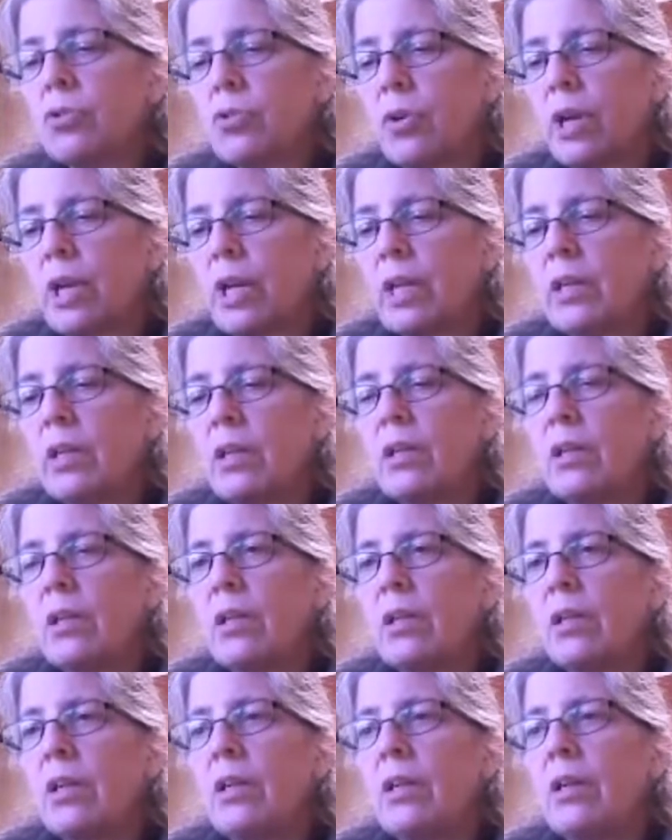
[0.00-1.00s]
trade
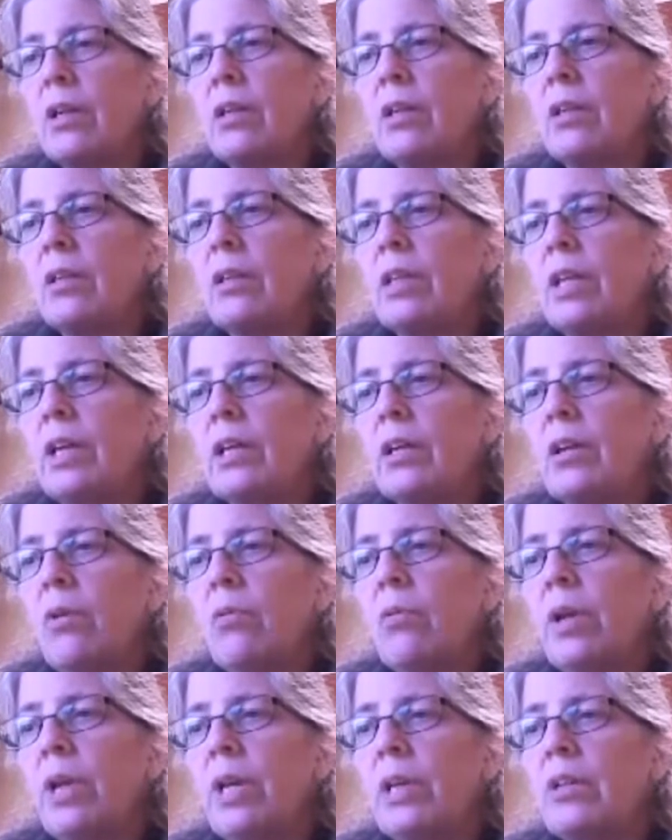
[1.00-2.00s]
that
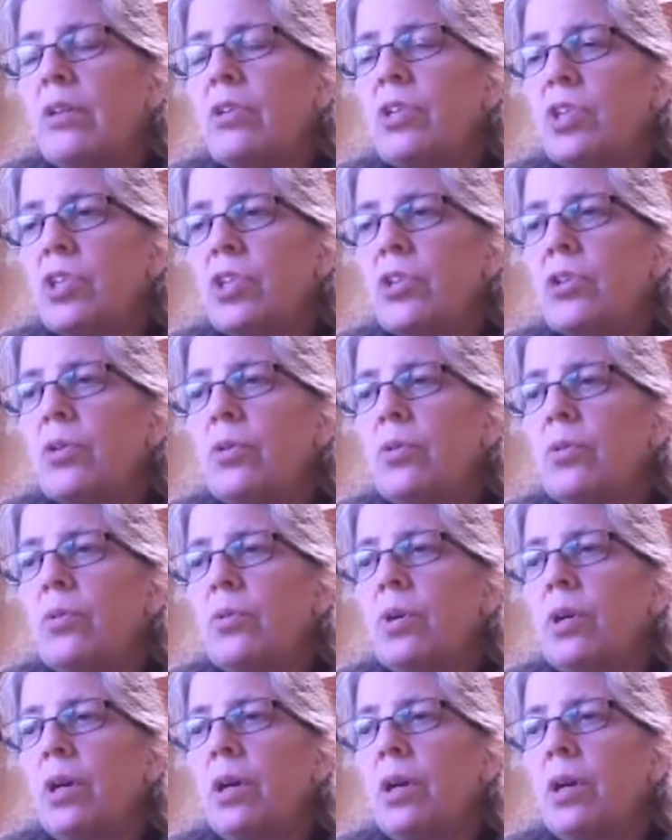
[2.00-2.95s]
go into